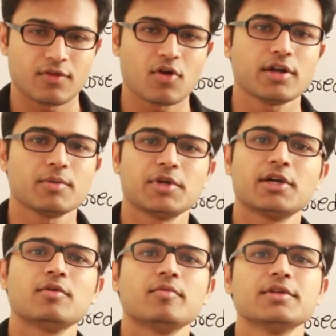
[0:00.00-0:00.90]
Not
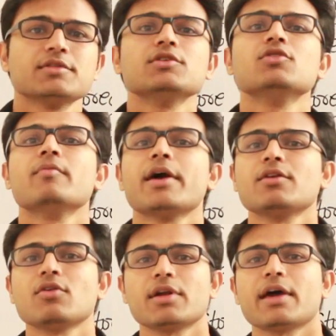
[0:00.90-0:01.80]
applicable means you
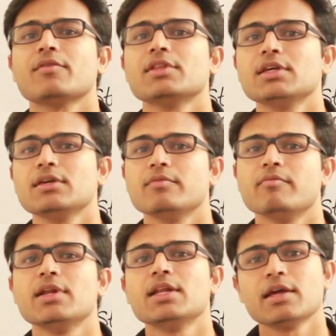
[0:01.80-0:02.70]
might not have any
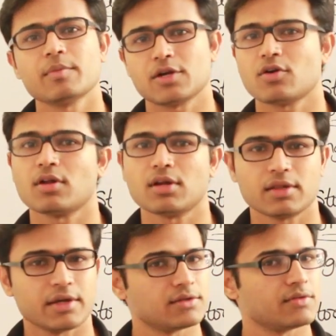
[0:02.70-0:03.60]
middle name at all.
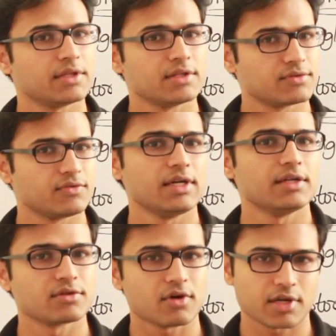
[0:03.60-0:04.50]
That's why this field
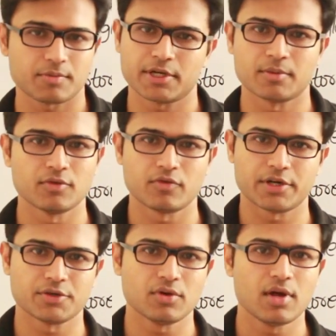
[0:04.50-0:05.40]
is not applicable
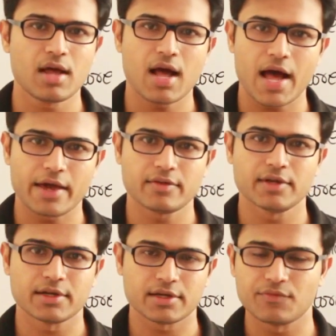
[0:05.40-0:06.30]
for you.
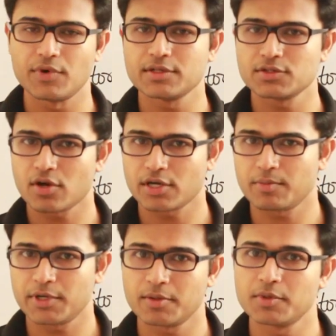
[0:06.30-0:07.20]
Either if it is not
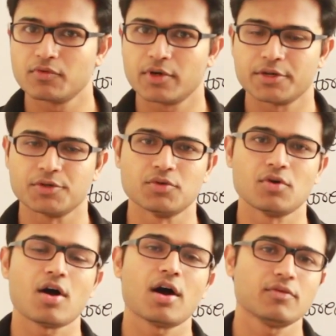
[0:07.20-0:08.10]
applicable for
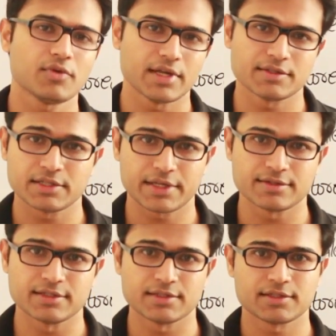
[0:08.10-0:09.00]
you or if it doesn't
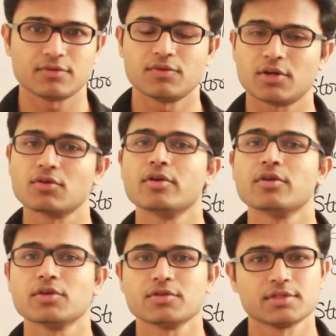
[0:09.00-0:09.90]
exist, we are going
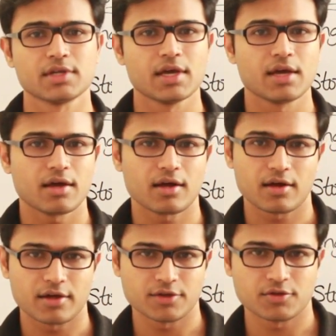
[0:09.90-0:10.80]
to use
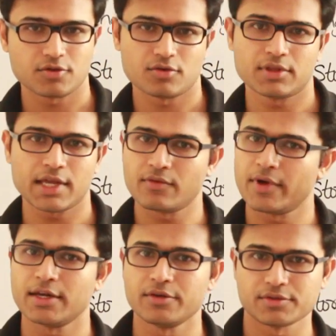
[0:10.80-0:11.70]
null
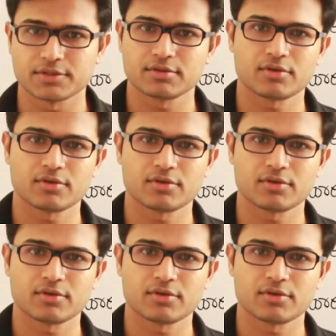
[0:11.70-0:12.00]
values.